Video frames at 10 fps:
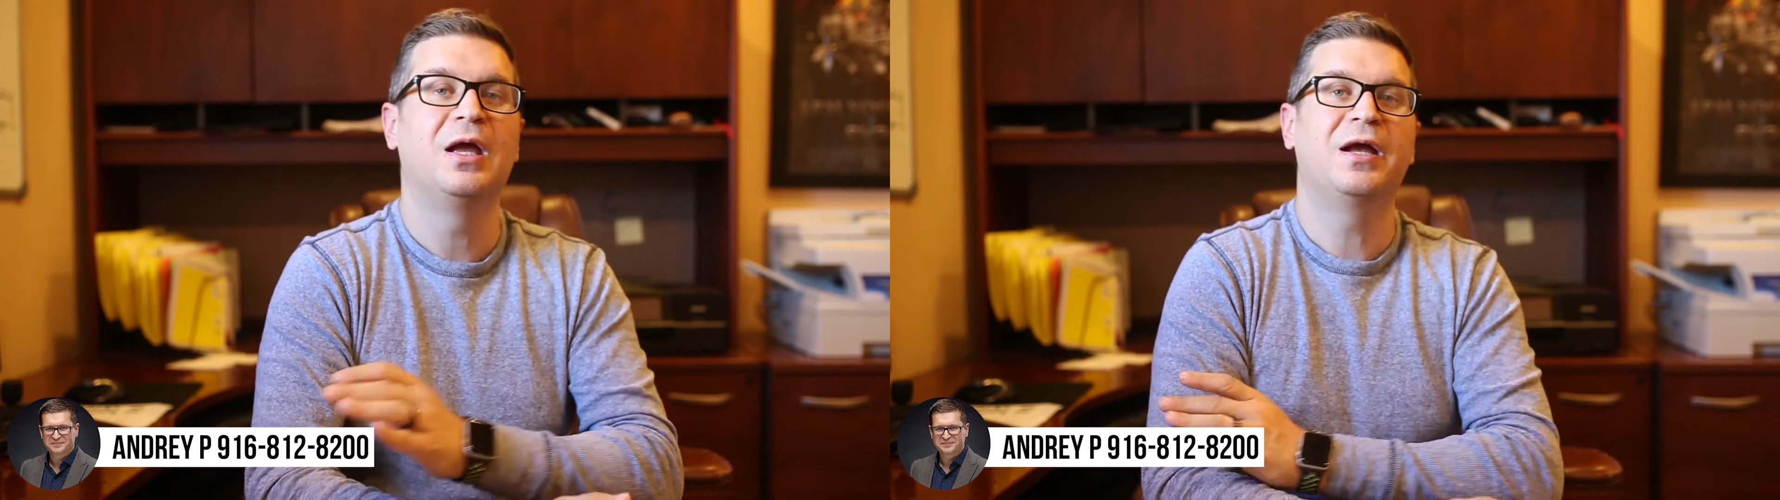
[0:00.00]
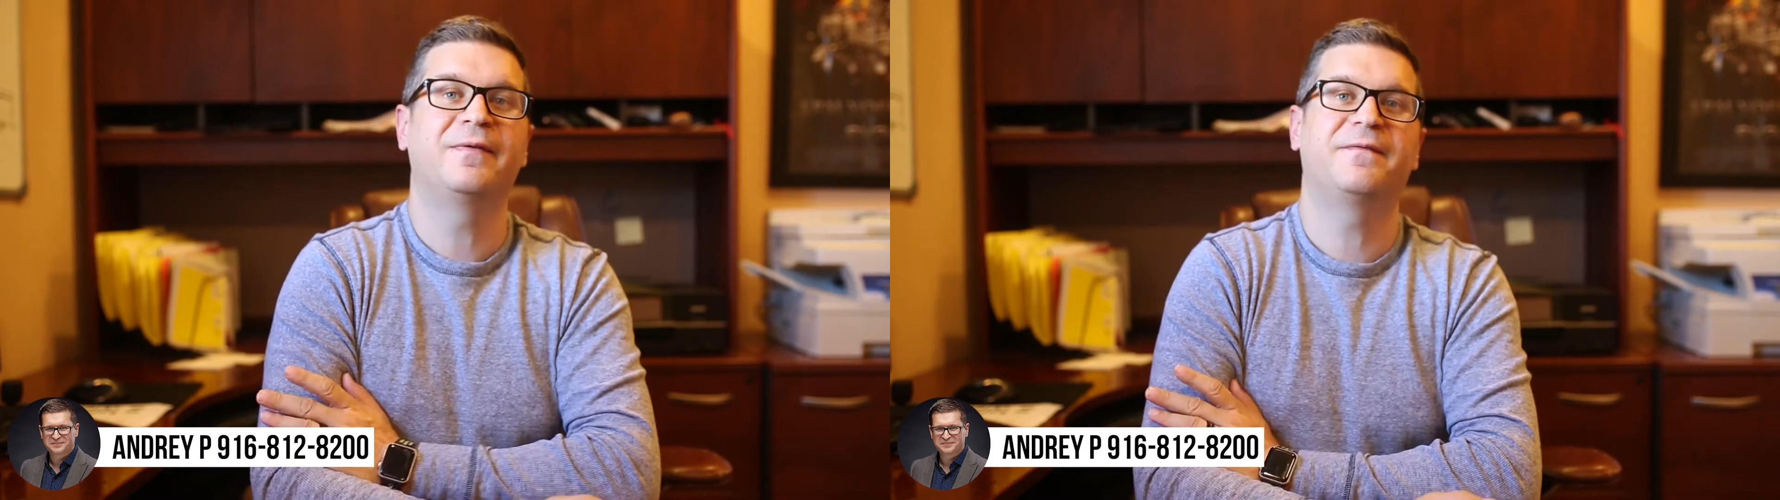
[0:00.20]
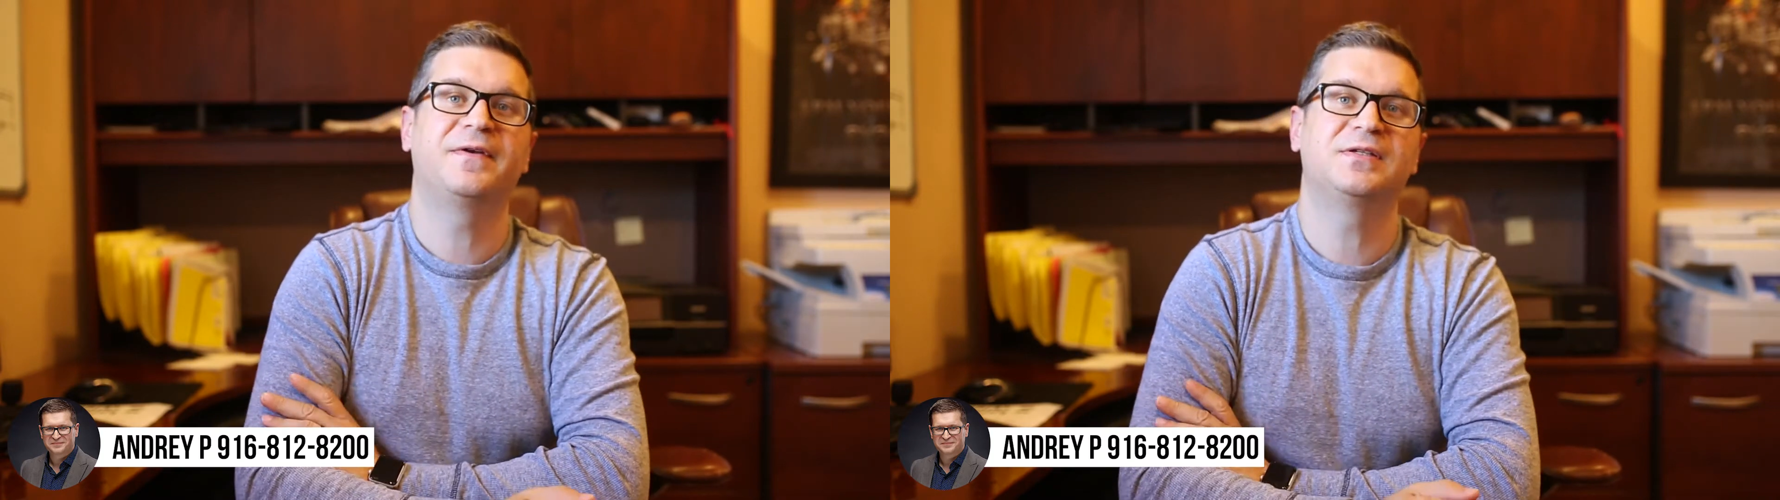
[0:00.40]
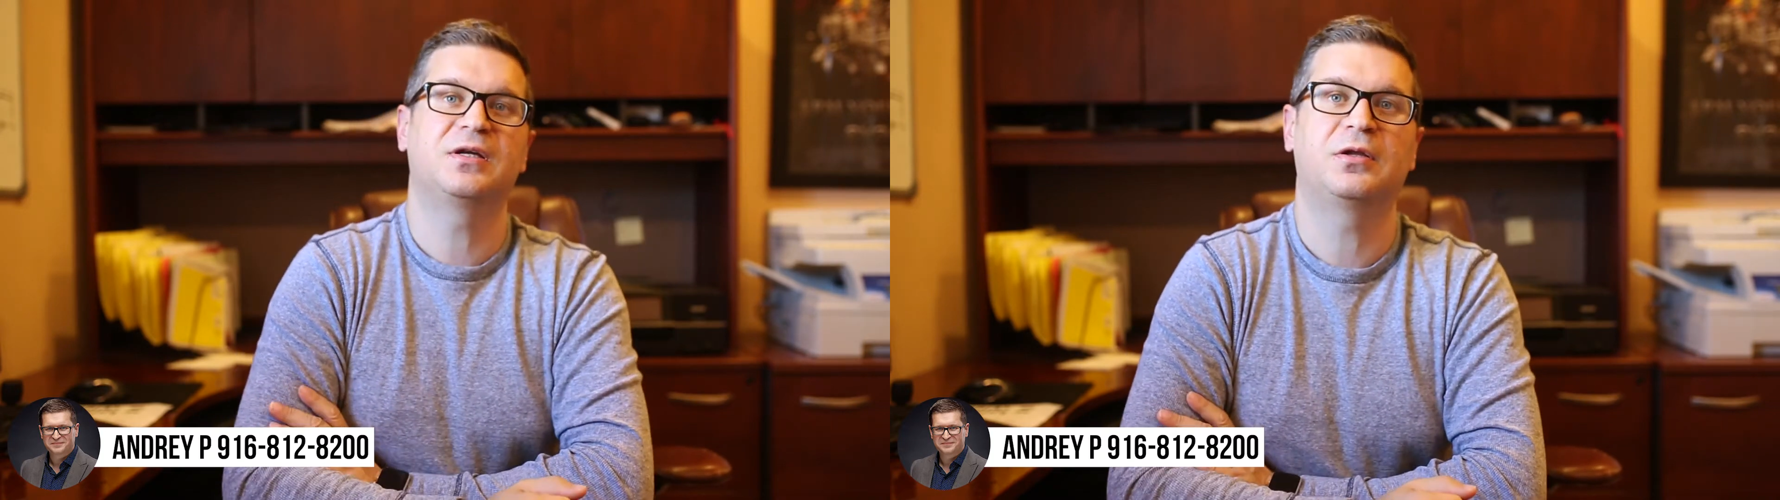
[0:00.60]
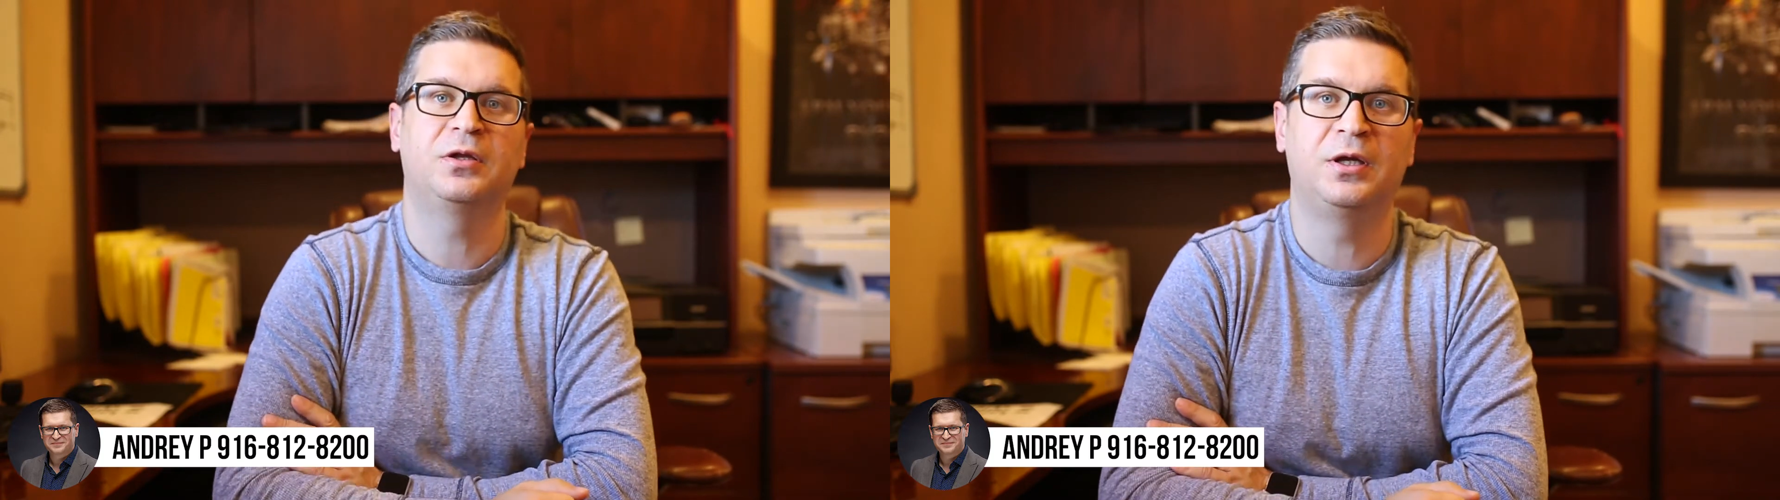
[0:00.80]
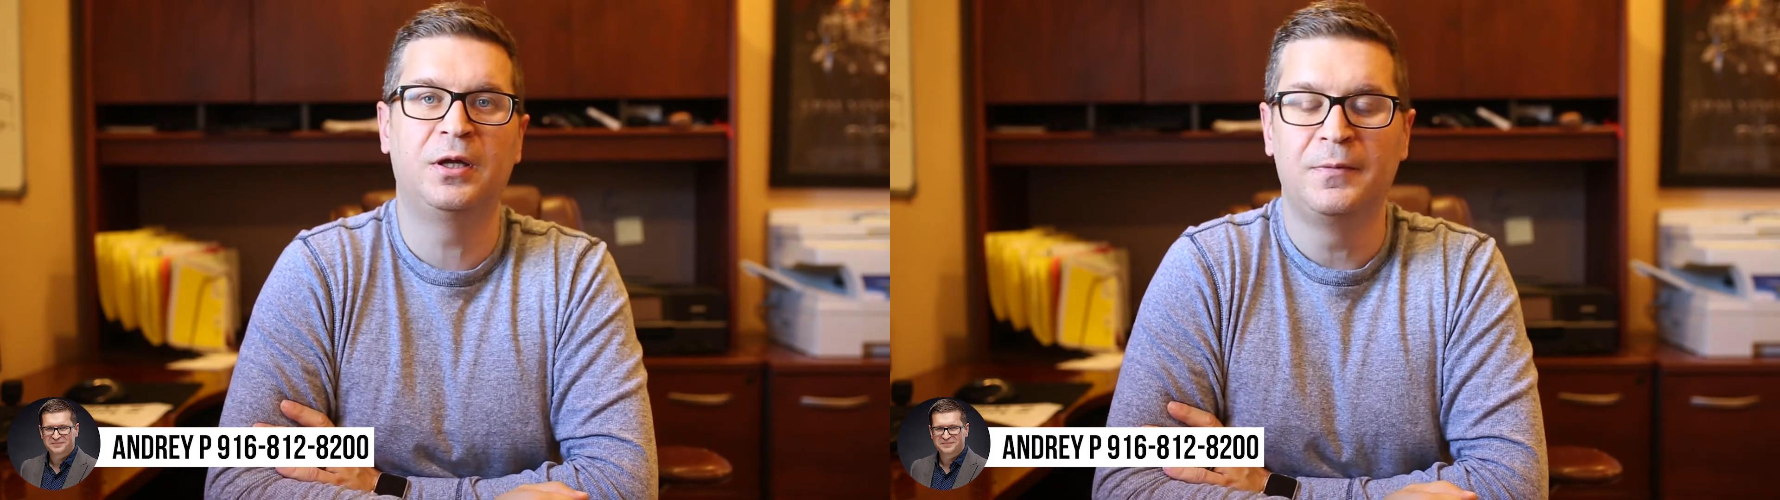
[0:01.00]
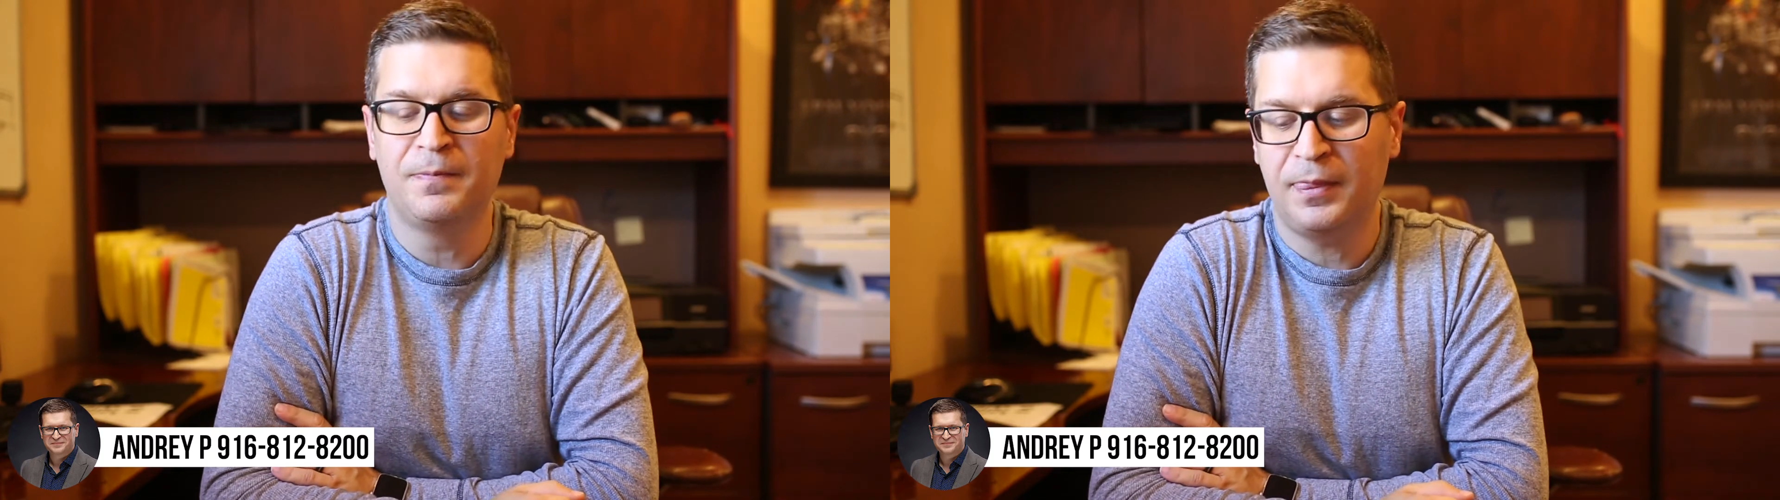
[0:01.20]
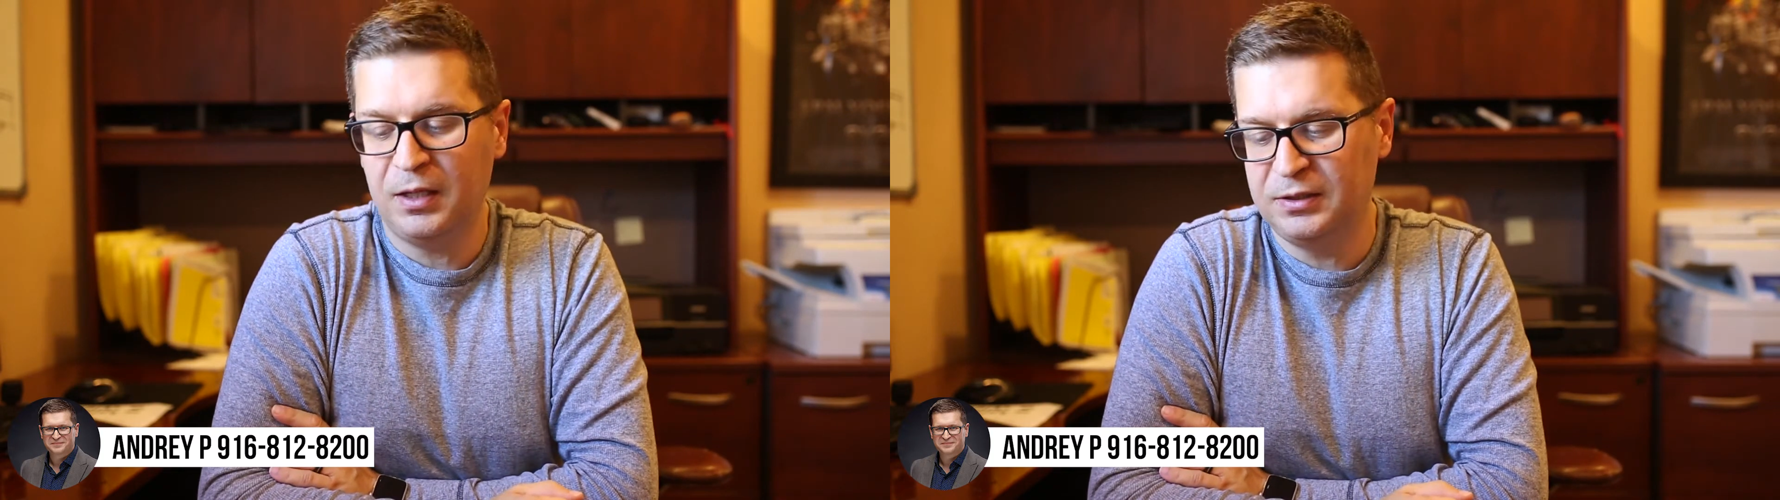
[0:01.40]
and physically
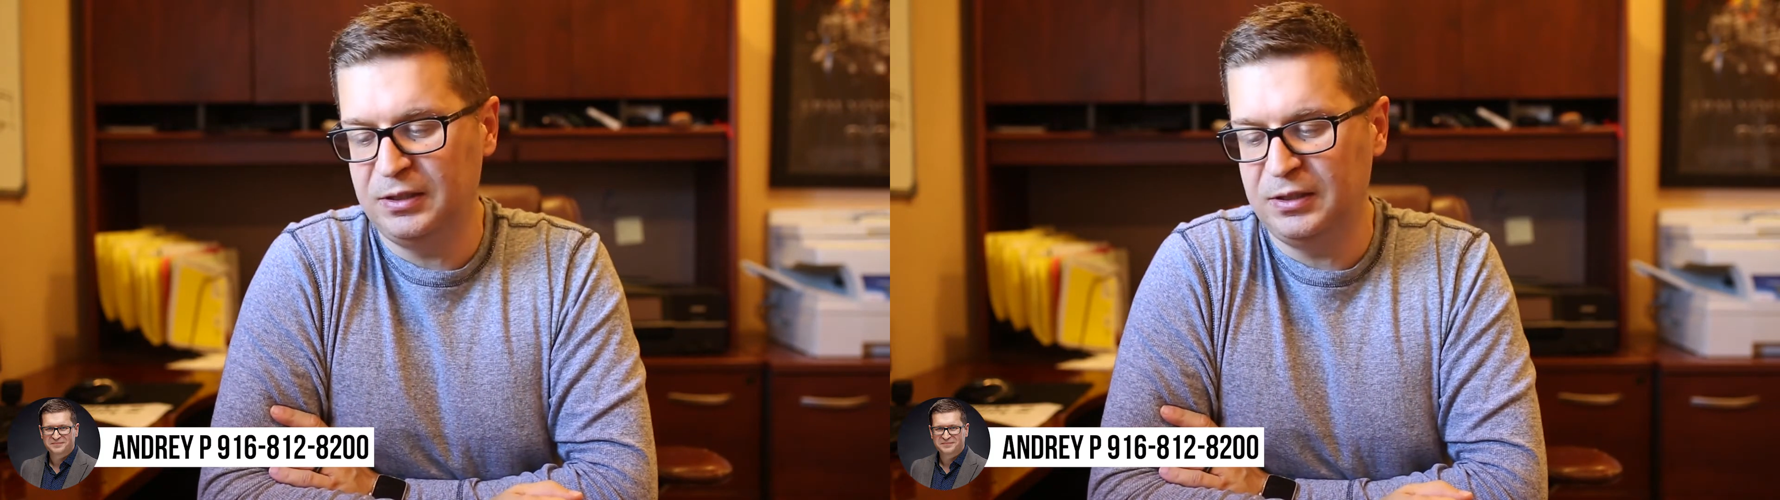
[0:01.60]
uh,